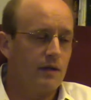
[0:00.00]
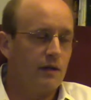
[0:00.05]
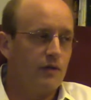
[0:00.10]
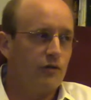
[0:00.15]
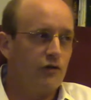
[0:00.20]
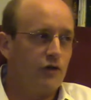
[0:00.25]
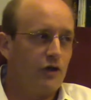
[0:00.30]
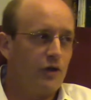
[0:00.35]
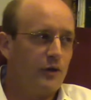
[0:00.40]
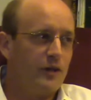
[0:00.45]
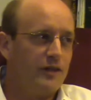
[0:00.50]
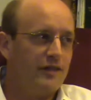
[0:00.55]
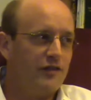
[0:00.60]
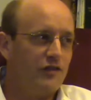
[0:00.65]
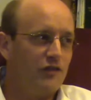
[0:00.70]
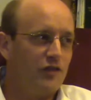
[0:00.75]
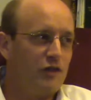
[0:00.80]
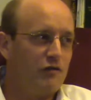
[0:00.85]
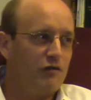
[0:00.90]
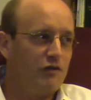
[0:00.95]
So in the
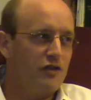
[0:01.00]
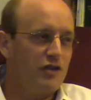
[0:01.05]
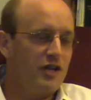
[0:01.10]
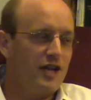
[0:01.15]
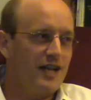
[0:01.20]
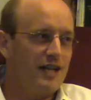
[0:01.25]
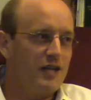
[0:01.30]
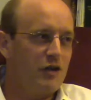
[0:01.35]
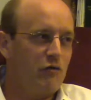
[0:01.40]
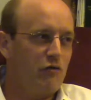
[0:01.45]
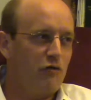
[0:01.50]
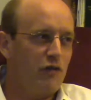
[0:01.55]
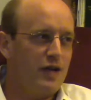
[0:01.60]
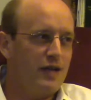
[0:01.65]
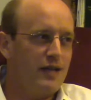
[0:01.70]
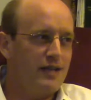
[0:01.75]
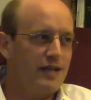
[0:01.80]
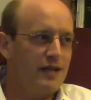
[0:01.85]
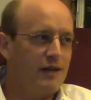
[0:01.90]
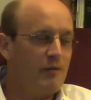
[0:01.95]
silver chair, you
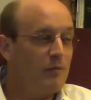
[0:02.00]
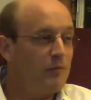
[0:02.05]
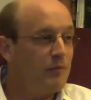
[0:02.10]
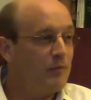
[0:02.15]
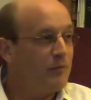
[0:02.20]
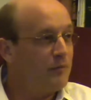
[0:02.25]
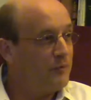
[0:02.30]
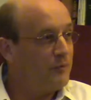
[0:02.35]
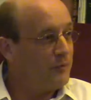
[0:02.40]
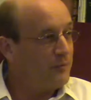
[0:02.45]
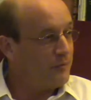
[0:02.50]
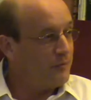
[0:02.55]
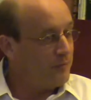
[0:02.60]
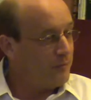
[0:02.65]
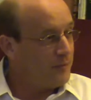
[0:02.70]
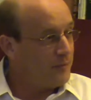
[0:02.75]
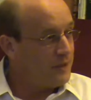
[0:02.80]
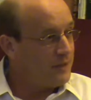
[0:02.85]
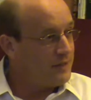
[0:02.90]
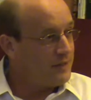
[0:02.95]
find that
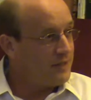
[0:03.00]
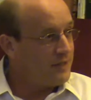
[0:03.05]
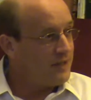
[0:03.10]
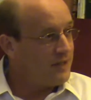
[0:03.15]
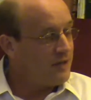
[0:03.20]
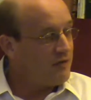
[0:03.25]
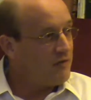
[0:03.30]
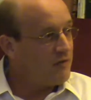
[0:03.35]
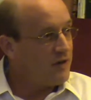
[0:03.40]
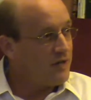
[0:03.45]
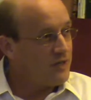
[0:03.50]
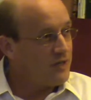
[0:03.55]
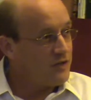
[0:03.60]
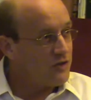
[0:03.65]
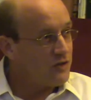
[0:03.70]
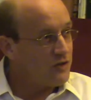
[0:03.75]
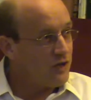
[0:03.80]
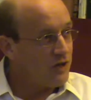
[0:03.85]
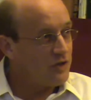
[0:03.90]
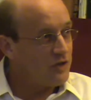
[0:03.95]
built into the very
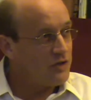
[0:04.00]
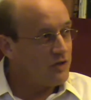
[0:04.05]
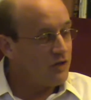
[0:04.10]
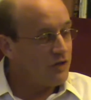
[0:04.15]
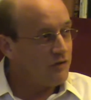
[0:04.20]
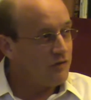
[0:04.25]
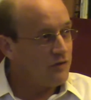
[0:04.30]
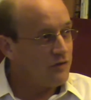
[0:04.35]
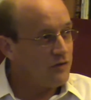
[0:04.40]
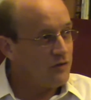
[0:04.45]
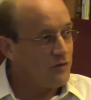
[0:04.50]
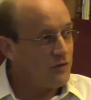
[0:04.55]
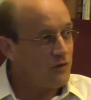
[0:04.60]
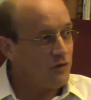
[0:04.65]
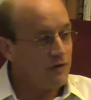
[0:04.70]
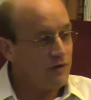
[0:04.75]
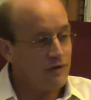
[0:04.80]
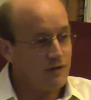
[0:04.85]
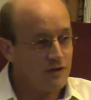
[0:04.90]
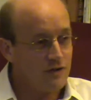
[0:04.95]
structure of the
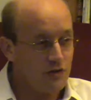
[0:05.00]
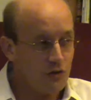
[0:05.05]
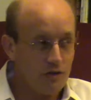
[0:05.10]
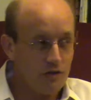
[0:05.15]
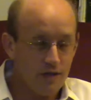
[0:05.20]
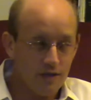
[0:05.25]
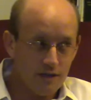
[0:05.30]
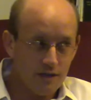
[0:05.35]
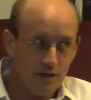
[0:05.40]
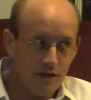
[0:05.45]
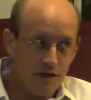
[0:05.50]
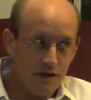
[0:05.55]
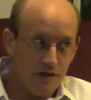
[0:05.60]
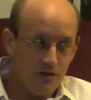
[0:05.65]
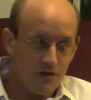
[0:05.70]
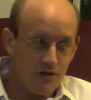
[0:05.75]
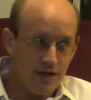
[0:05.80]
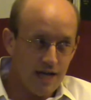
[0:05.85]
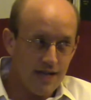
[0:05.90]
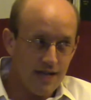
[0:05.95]
story. The story
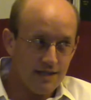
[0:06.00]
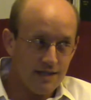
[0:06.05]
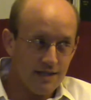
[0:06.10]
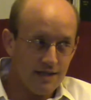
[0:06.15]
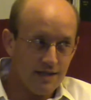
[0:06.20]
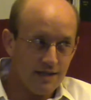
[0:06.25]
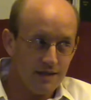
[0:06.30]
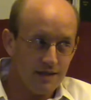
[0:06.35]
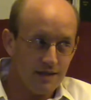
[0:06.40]
starts in Aslan's